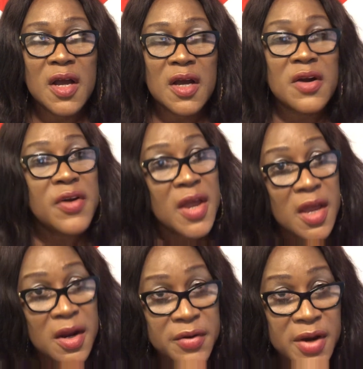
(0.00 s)
gray
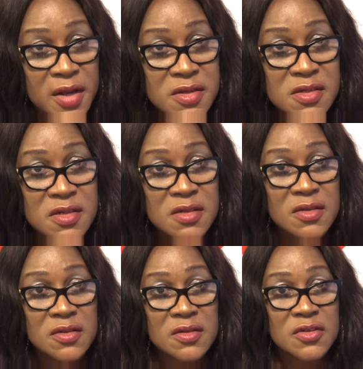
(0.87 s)
areas,
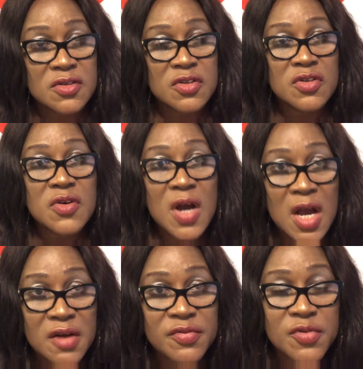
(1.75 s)
should you
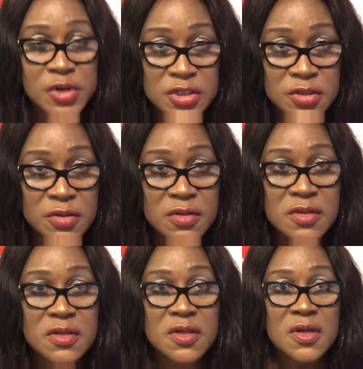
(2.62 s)
have
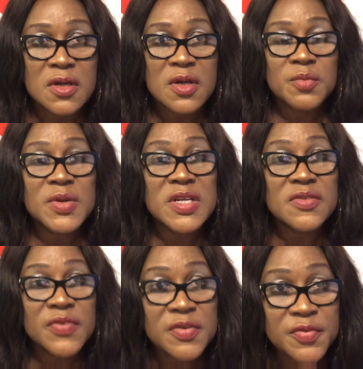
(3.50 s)
questions, please
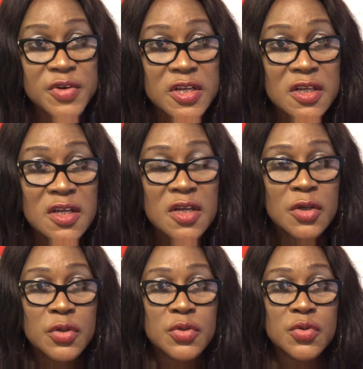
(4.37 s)
feel free
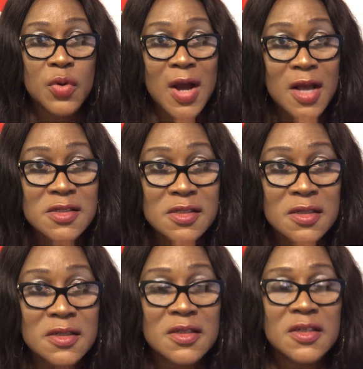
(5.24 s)
to ask.
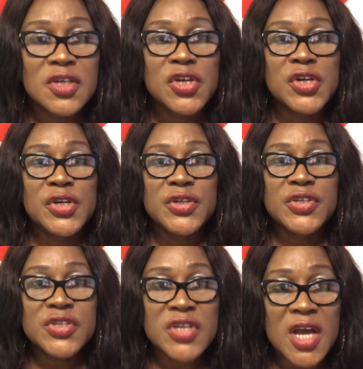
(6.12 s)

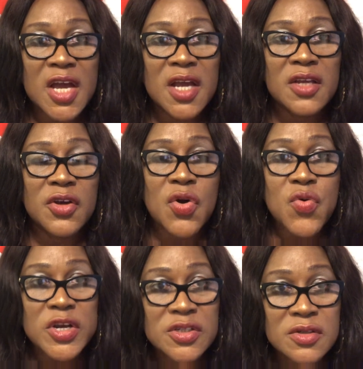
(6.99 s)
Share your
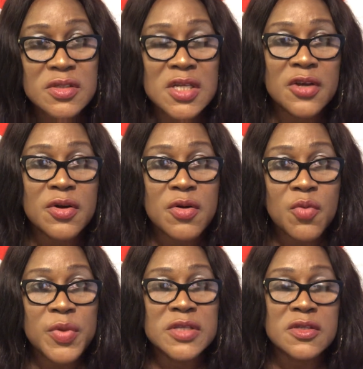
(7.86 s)
questions and your
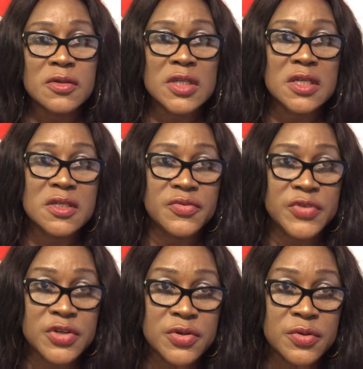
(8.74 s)
comments under this
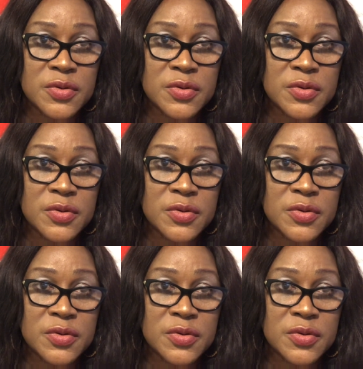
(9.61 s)
video.